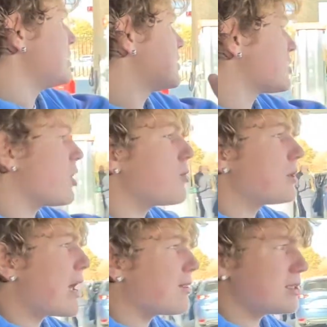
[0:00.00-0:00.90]
slow
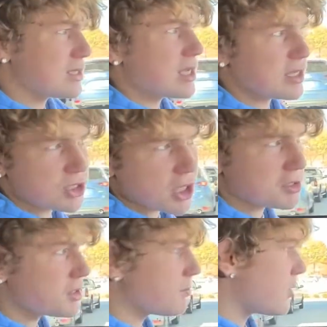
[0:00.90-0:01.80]
down, instead of
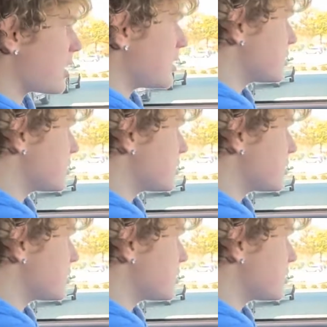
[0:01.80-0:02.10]
just the brakes,